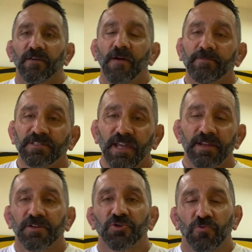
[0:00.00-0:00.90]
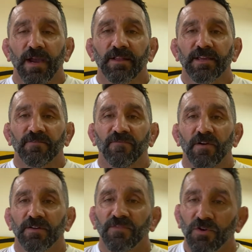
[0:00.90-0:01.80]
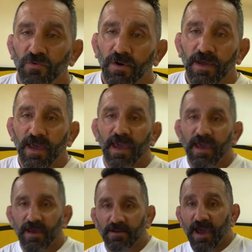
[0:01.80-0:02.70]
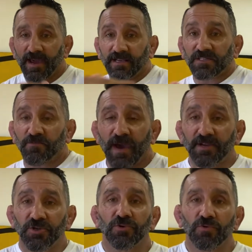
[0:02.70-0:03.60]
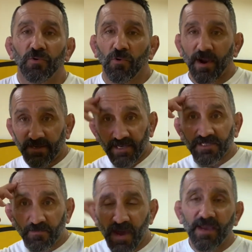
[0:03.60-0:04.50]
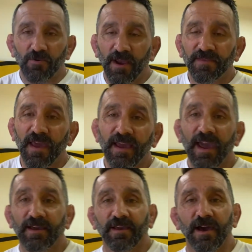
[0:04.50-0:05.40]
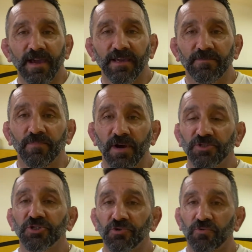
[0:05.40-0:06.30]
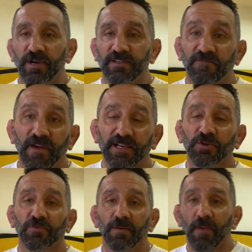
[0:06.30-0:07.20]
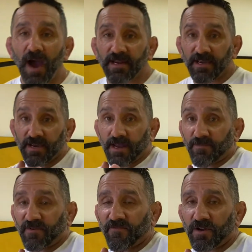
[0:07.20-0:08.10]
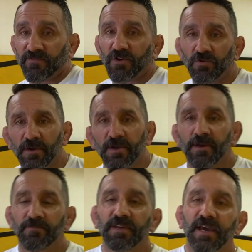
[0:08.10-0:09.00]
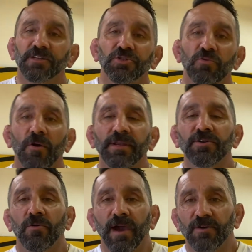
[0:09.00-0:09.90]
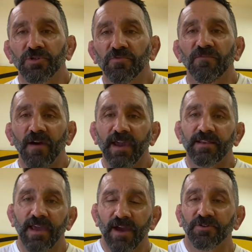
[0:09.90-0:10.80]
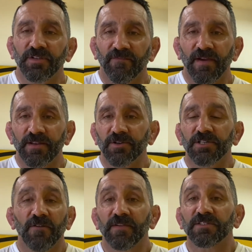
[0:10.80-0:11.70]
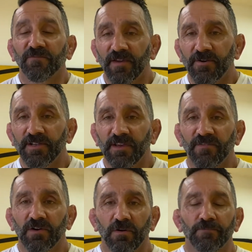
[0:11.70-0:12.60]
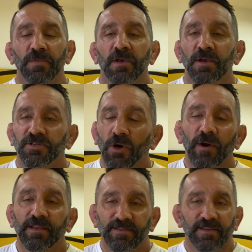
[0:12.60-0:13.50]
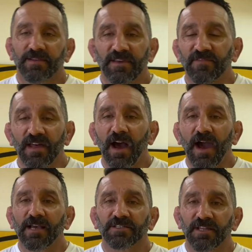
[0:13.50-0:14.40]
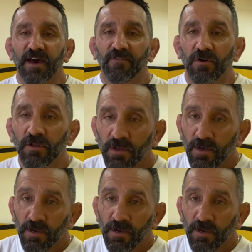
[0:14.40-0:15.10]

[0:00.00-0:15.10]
if I'm standing directly in front of you and I expect to, or anticipate, or I think I can punch you in the face or the body and I'm in front of you, because you already know how to fight, how to defend yourself, it's very difficult. So at even the highest level,